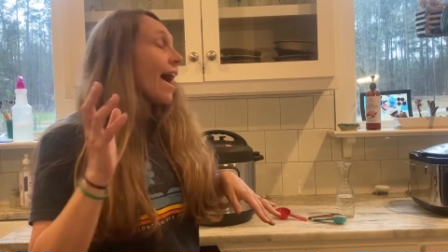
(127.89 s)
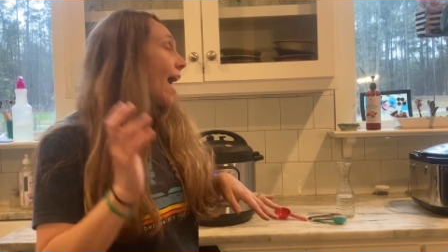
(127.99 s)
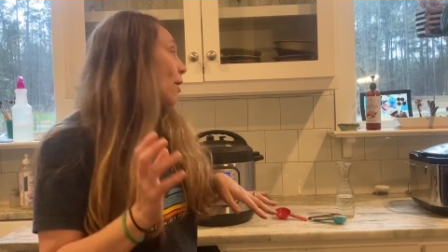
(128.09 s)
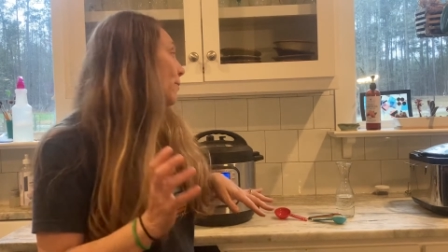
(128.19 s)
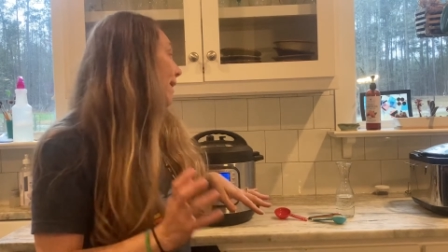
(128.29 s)

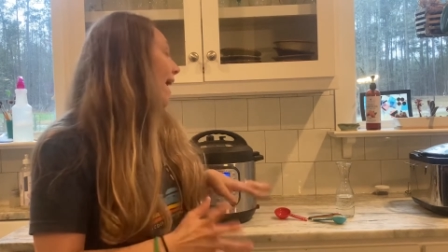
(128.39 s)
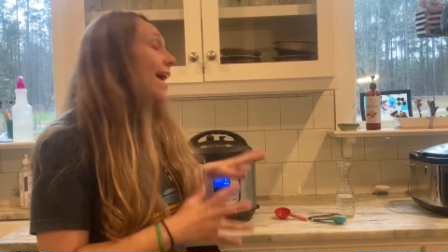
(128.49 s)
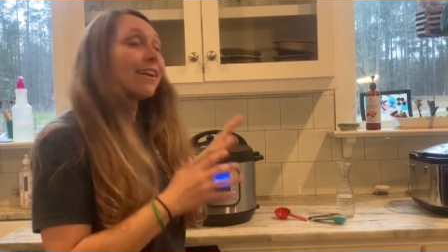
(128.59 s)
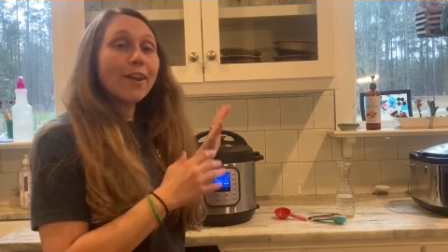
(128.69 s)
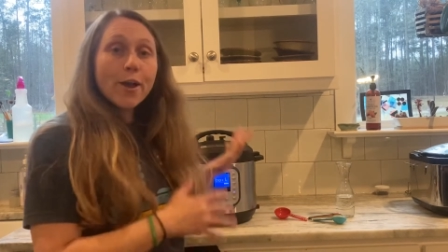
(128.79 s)
I went
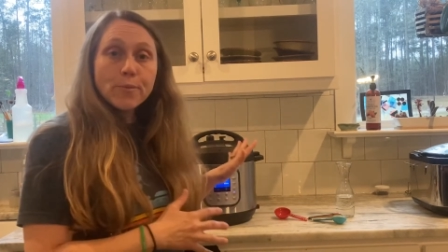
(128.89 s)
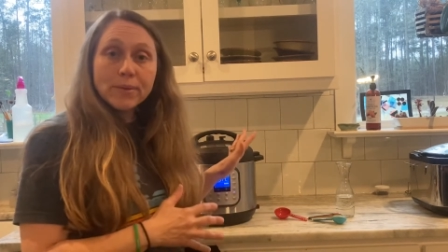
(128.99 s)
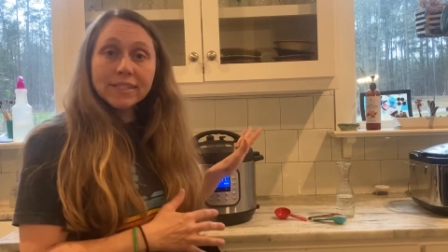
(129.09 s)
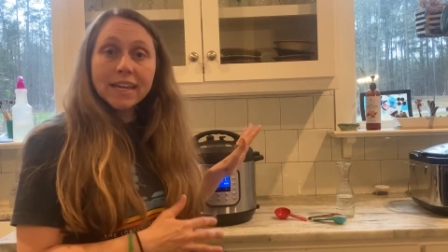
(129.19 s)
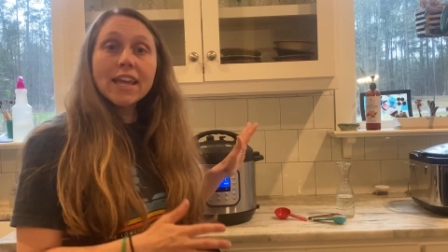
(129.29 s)
ahead and
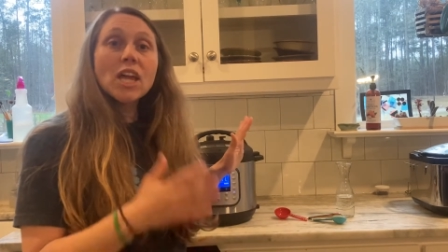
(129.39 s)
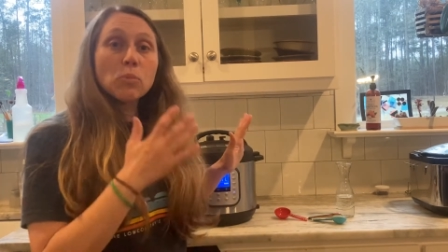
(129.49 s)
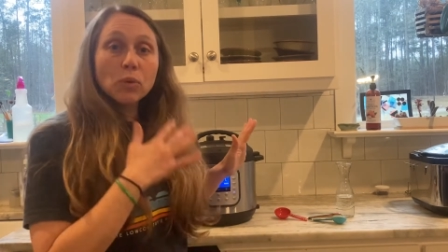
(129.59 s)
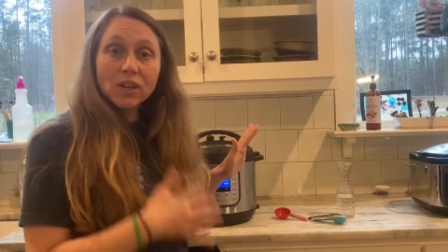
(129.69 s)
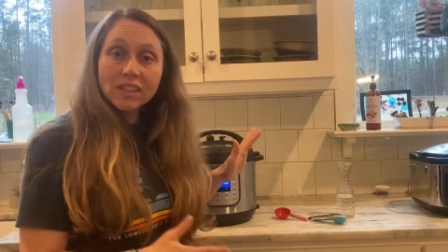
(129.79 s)
opened it and
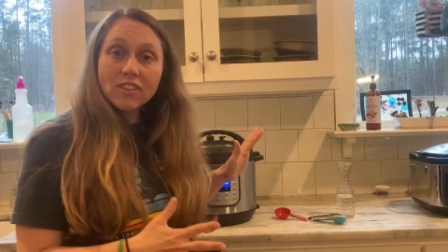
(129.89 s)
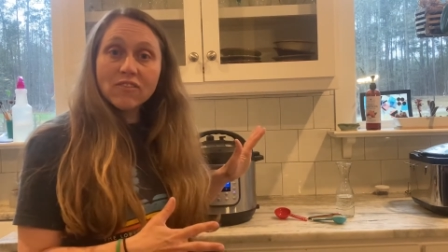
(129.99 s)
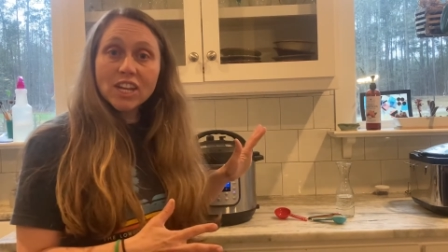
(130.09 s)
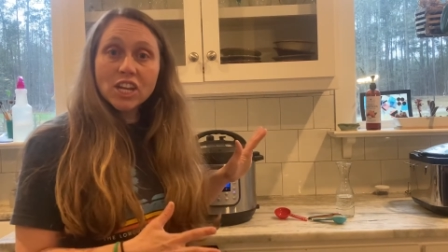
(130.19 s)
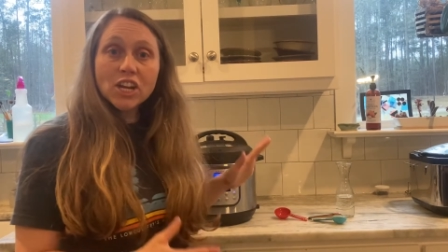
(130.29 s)
put in the
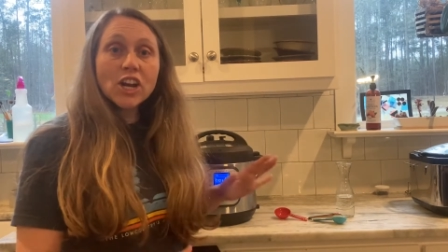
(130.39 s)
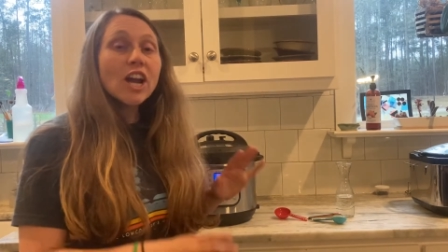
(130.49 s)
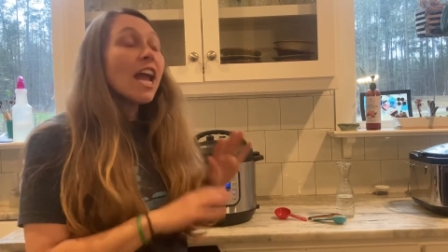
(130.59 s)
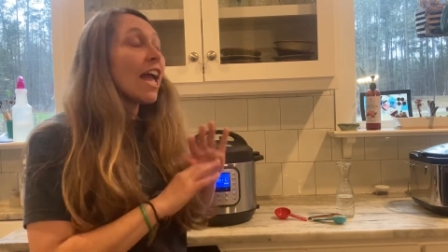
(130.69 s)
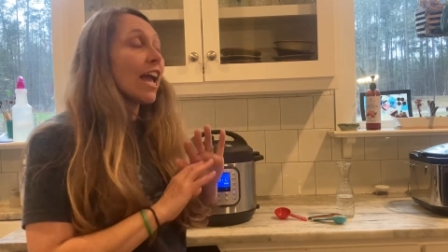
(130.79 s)
vinegar,
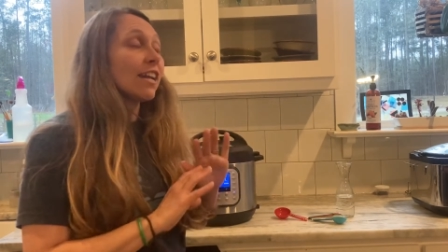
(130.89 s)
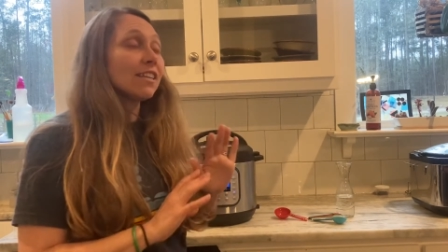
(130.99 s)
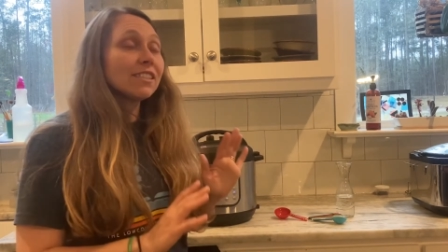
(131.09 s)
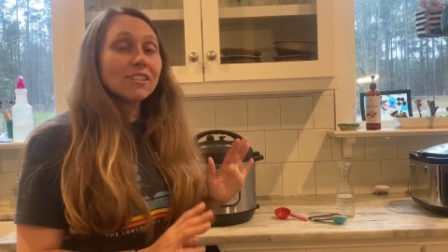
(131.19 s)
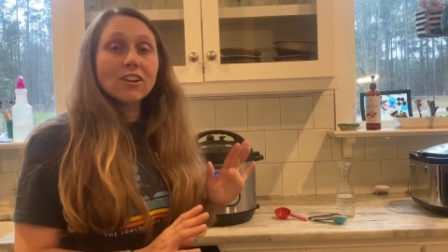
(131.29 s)
and
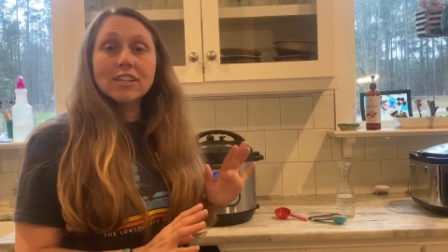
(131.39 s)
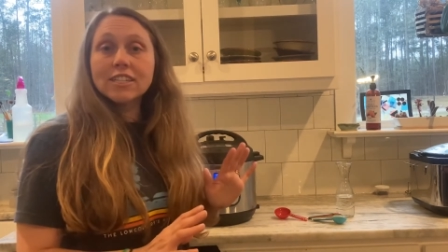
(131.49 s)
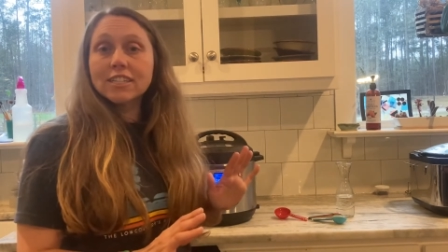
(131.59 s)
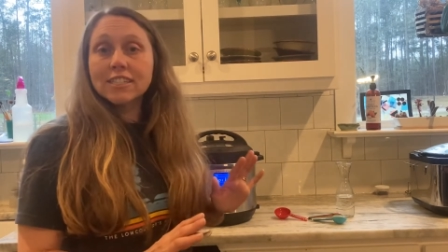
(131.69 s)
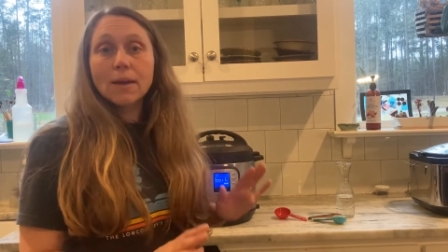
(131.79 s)
it started
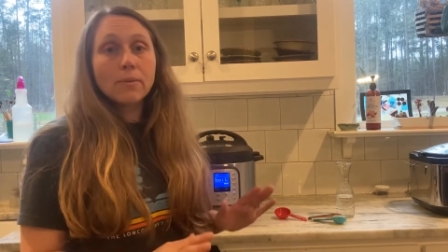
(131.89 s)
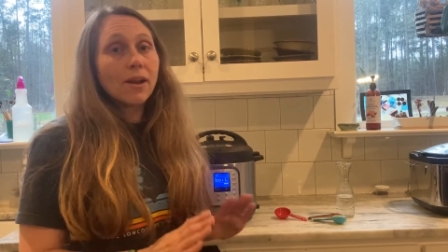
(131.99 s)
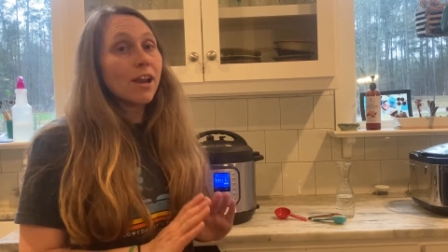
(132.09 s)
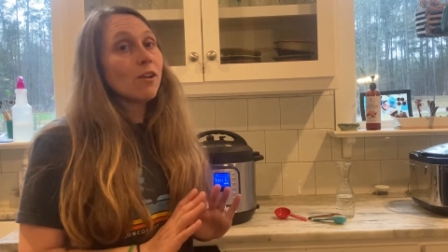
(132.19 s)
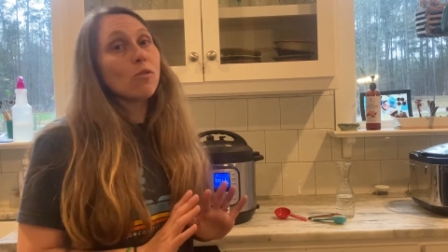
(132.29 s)
to
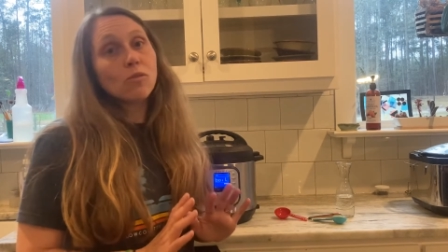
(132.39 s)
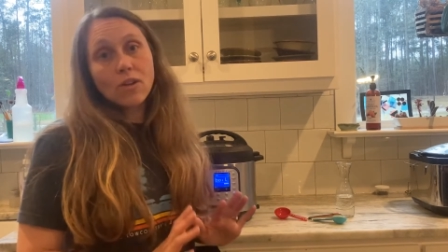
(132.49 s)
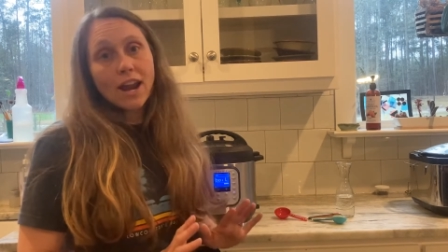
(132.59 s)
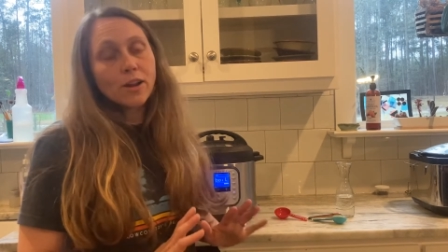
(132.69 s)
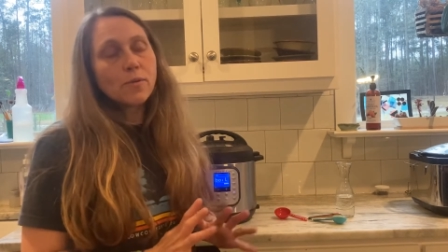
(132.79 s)
separate
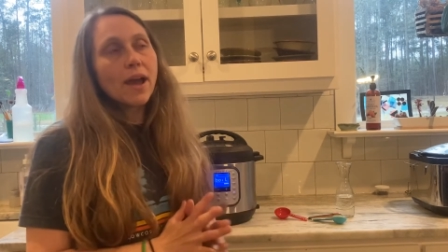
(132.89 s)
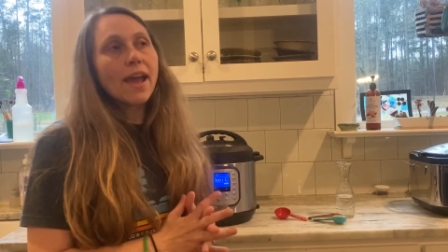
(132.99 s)
right away.